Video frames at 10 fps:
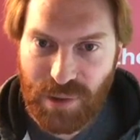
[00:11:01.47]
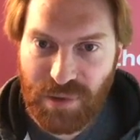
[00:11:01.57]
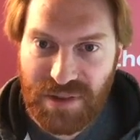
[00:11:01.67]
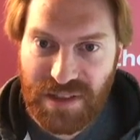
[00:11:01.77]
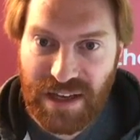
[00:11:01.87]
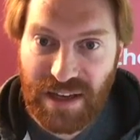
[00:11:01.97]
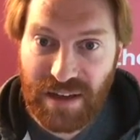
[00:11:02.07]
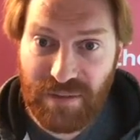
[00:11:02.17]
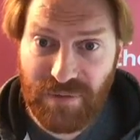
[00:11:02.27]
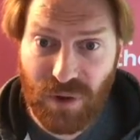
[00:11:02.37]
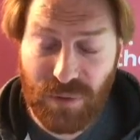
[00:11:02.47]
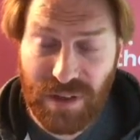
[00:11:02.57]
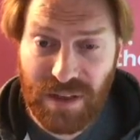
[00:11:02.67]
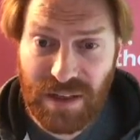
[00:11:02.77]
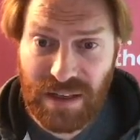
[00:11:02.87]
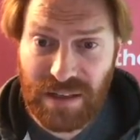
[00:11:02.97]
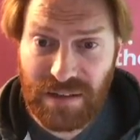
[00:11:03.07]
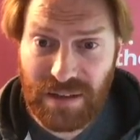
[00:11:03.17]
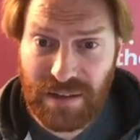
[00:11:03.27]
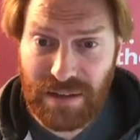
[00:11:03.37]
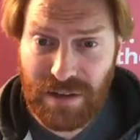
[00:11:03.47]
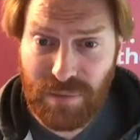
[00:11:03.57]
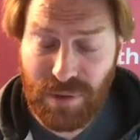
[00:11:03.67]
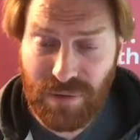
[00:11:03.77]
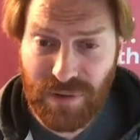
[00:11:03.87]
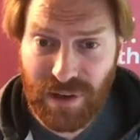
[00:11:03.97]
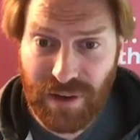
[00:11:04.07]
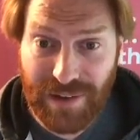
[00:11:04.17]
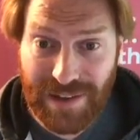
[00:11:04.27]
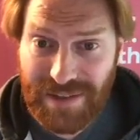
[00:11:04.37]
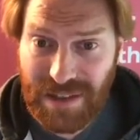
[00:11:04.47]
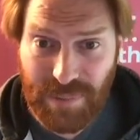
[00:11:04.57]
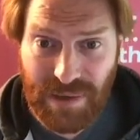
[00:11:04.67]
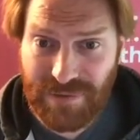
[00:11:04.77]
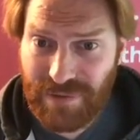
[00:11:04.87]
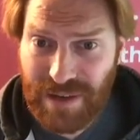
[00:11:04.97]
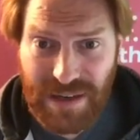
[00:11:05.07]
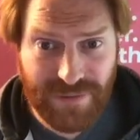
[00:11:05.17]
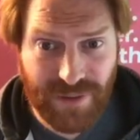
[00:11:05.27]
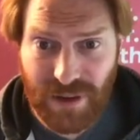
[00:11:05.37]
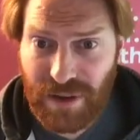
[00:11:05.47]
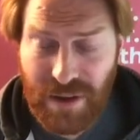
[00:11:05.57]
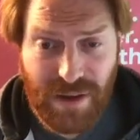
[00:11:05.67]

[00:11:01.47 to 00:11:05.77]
wants to get involved in the new portfolio, and that's going to be free for